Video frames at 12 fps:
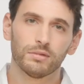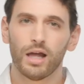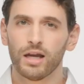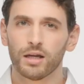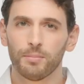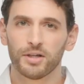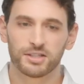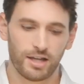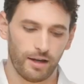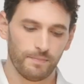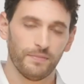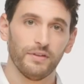like a buzz
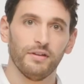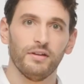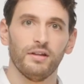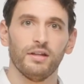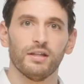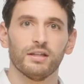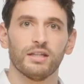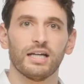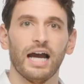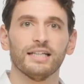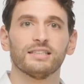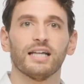cut. The
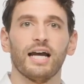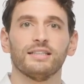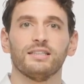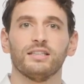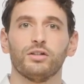guide sizes